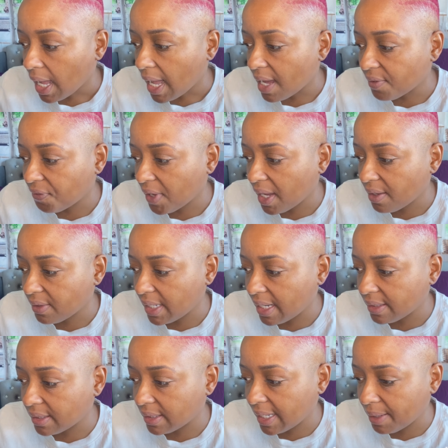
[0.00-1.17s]
I found out
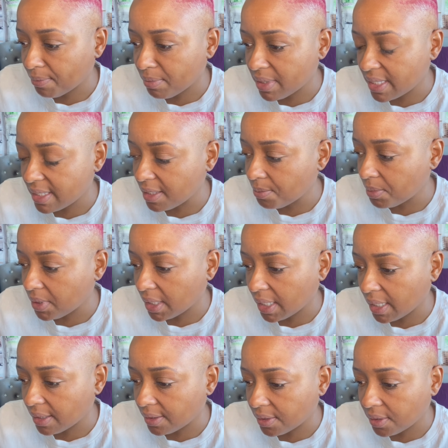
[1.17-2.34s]
that they've been sleeping
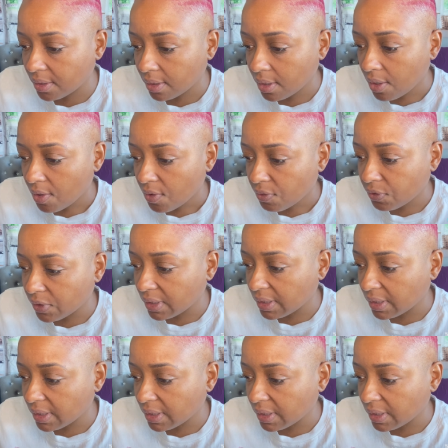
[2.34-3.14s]
together for